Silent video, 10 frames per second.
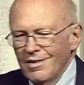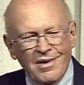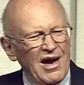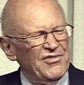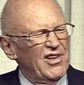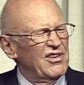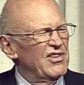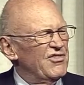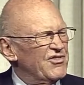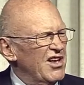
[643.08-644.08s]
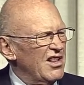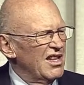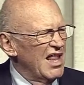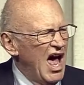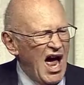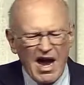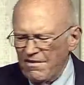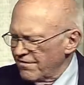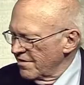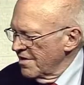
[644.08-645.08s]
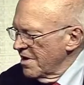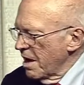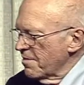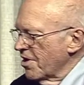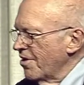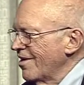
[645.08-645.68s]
I said, is he still alive? I mean,